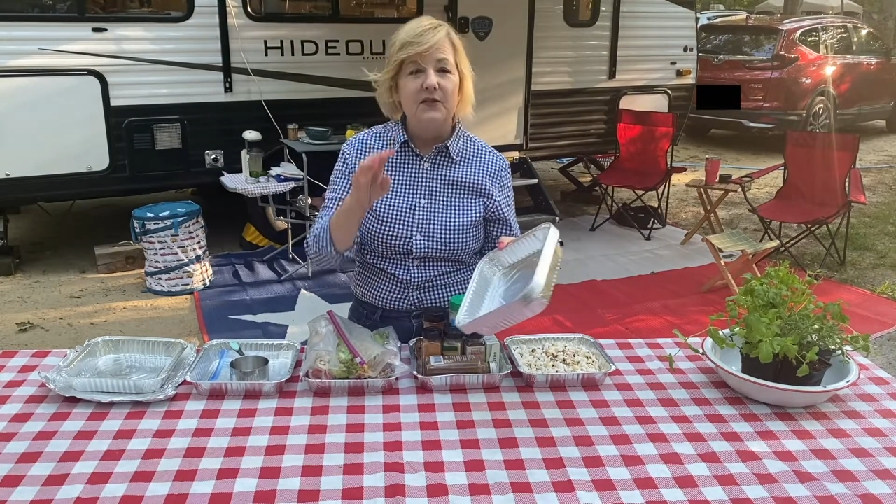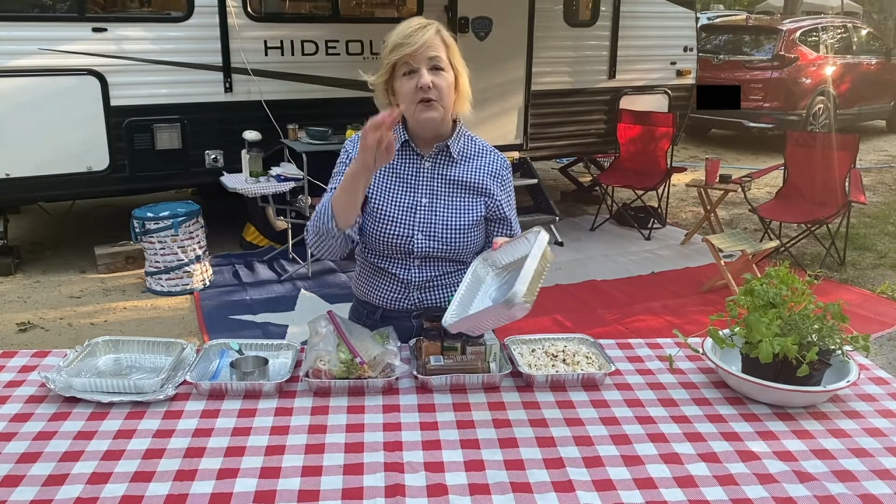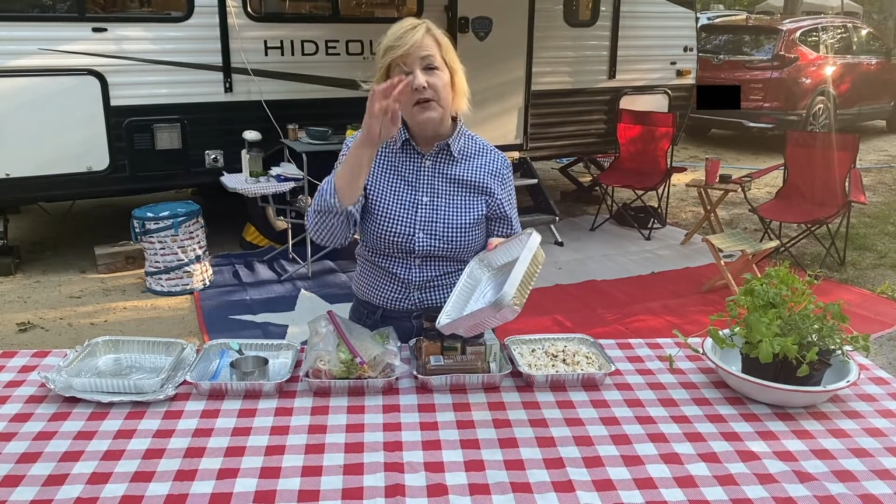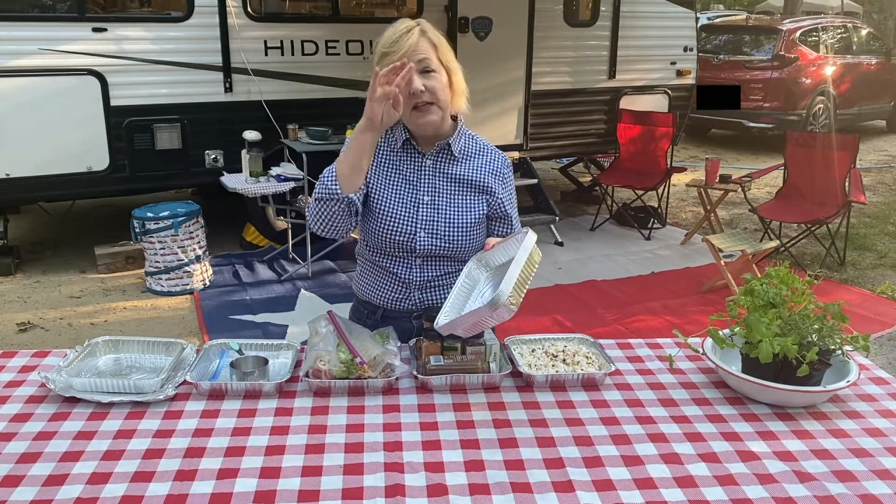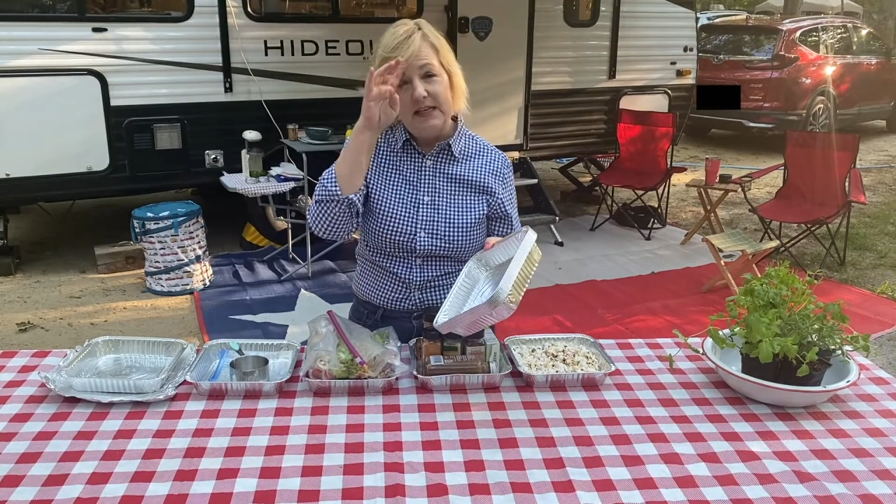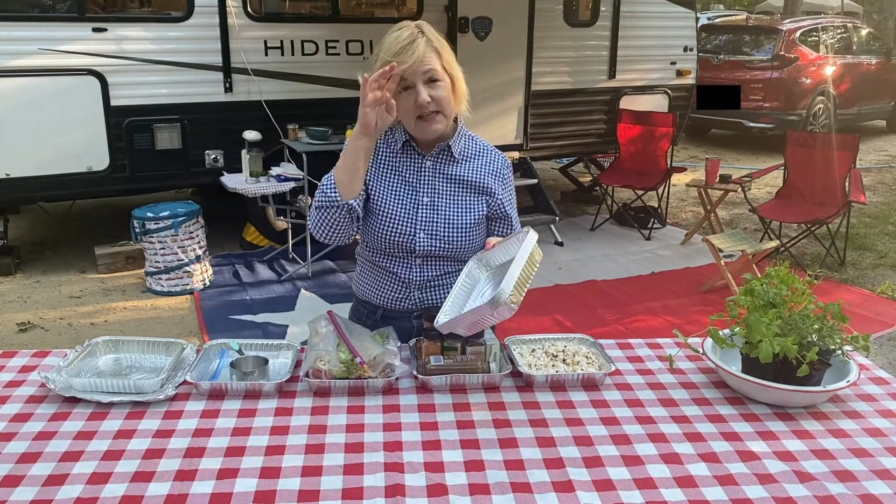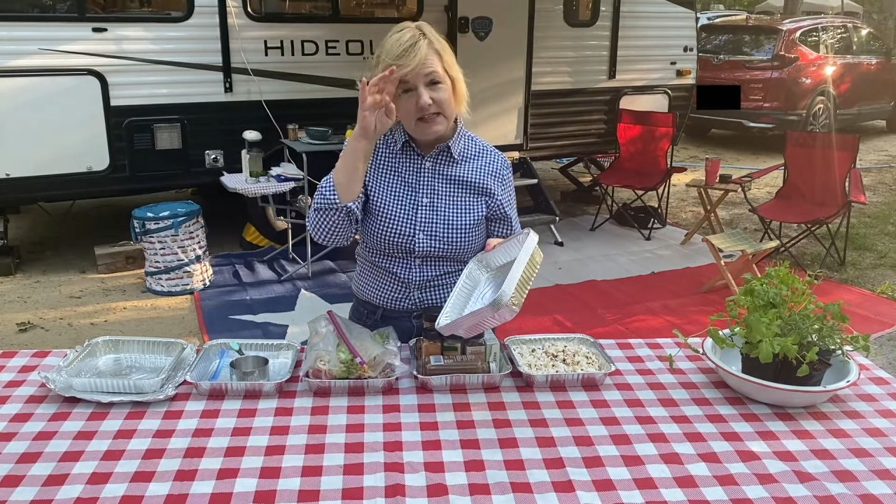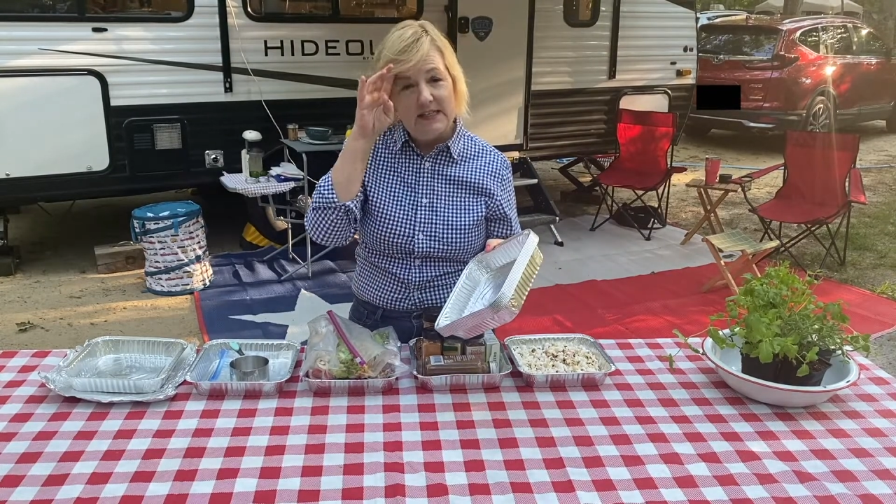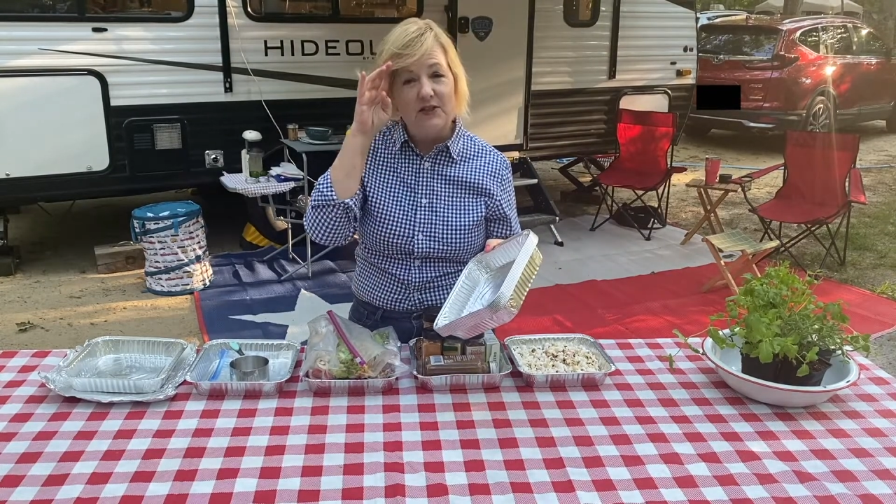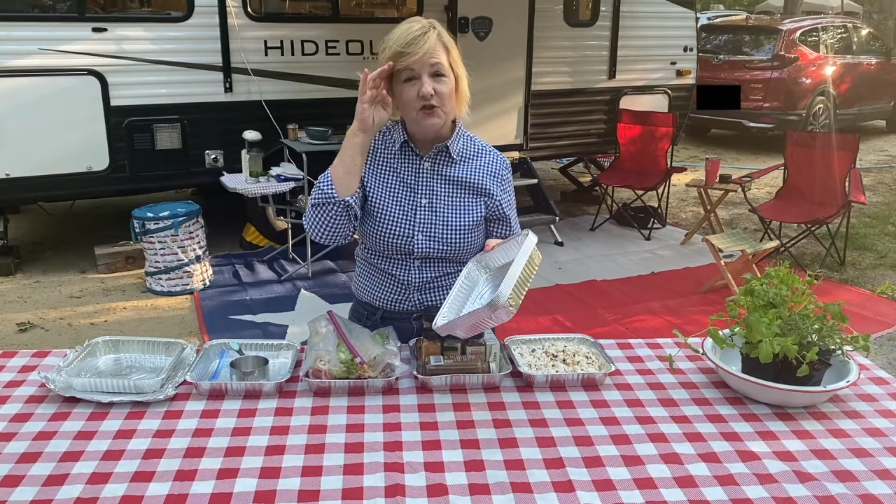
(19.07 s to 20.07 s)
they're
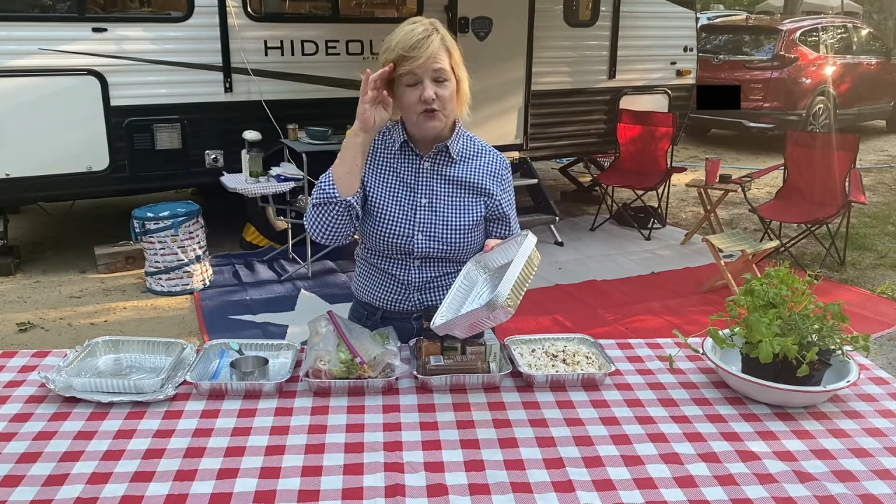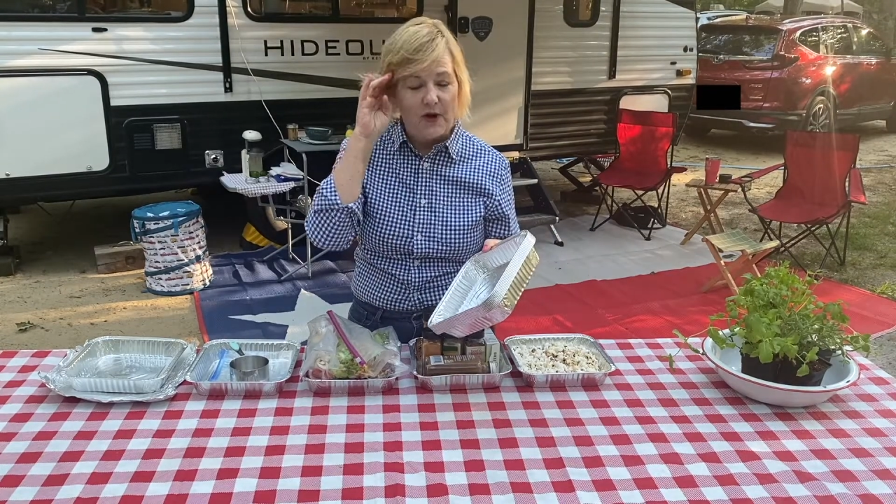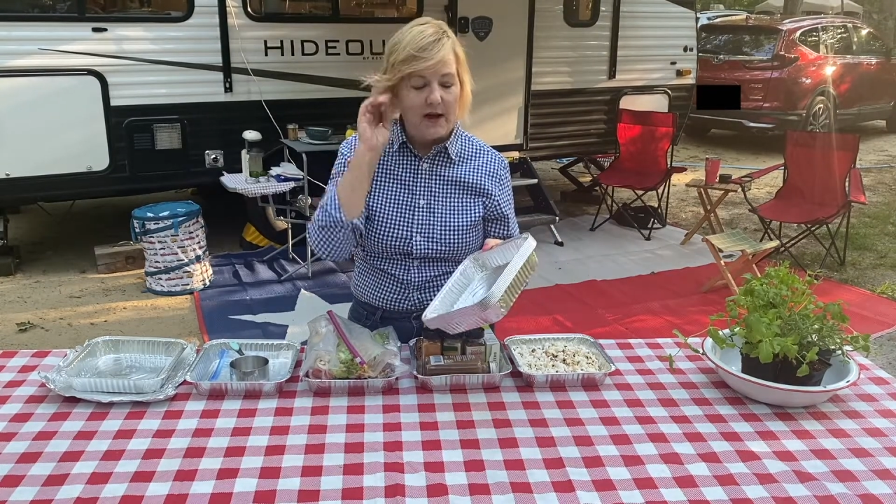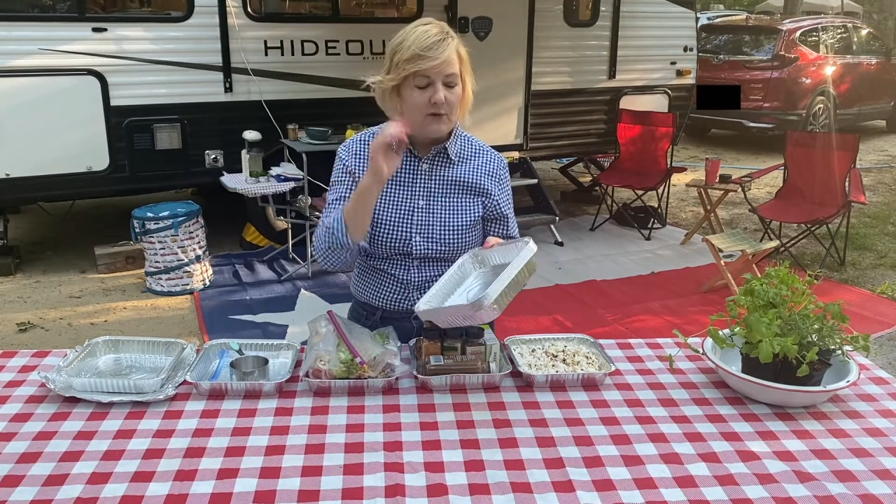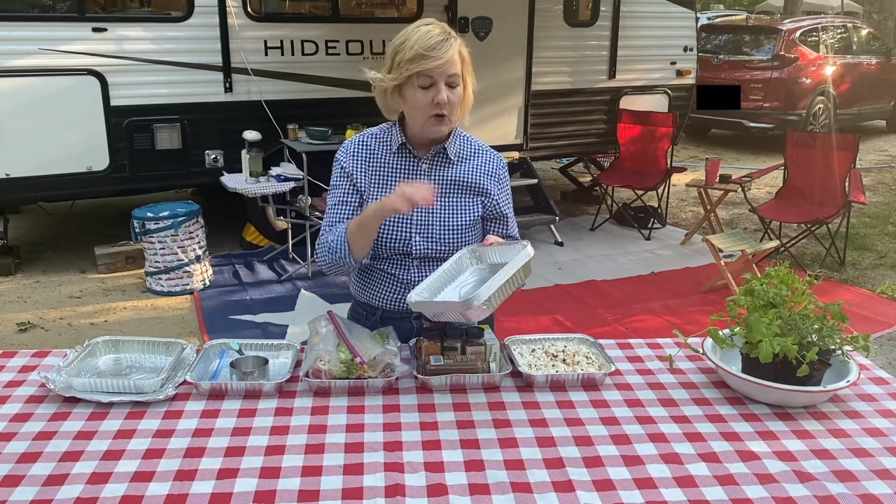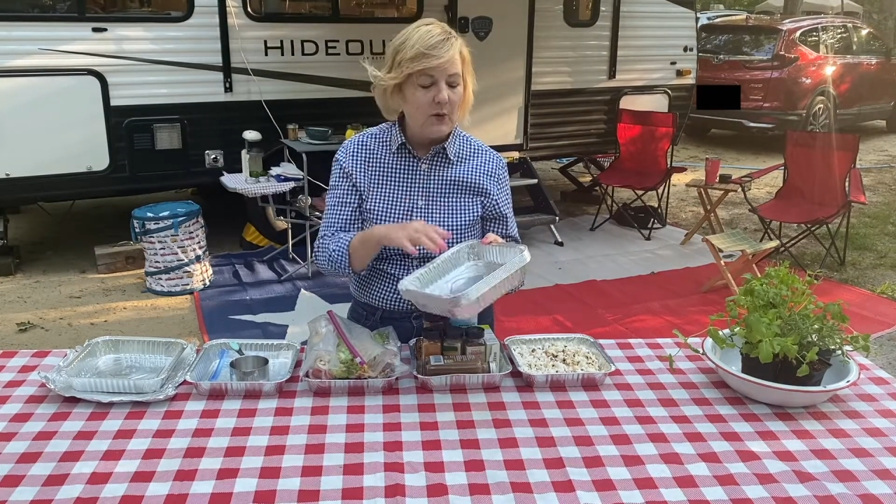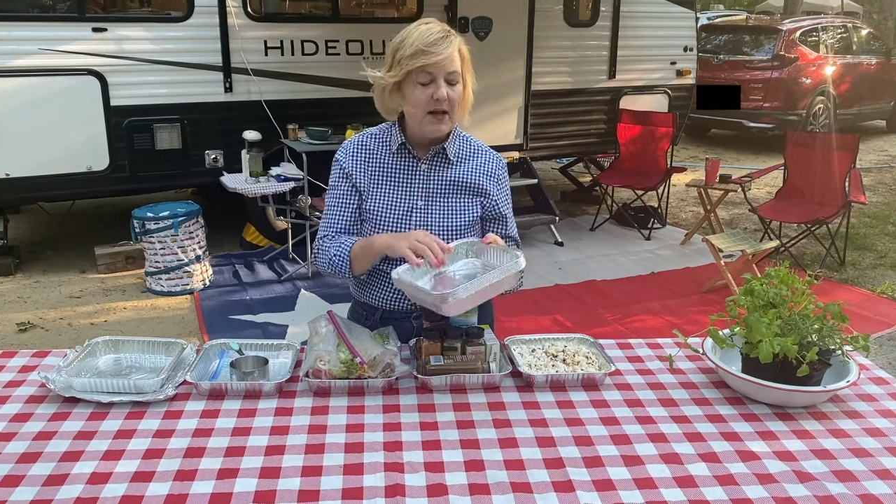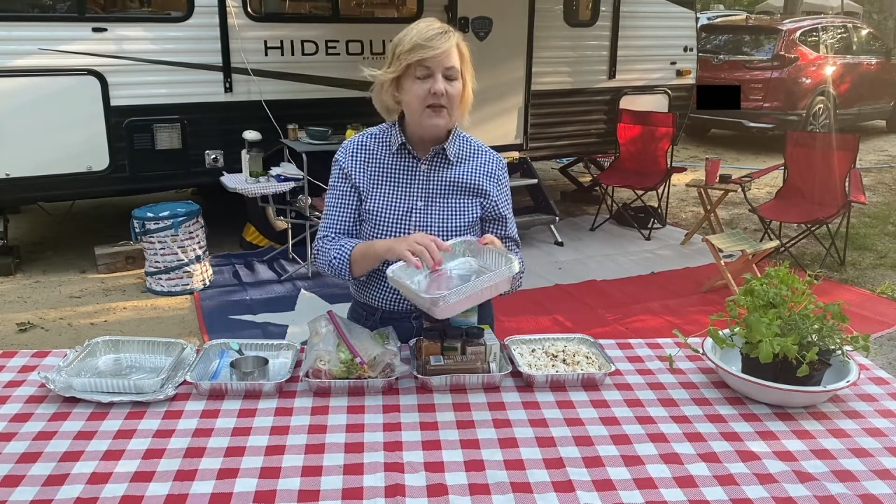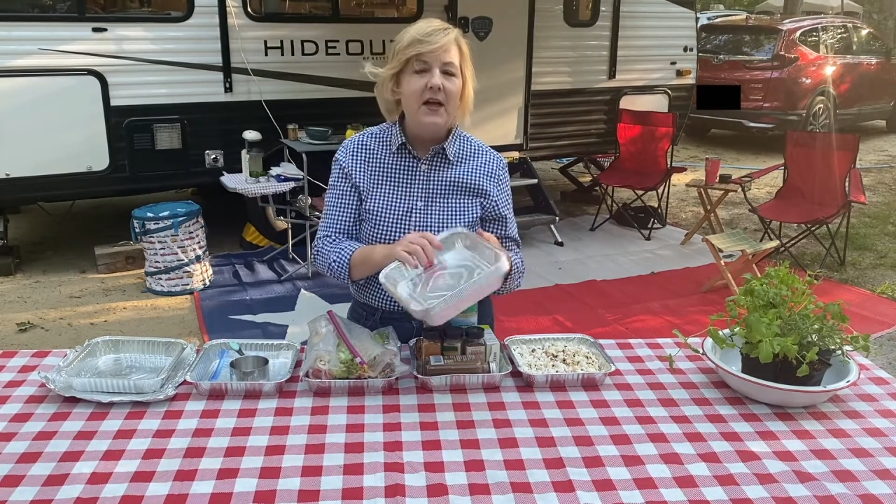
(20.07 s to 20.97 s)
easy to travel with,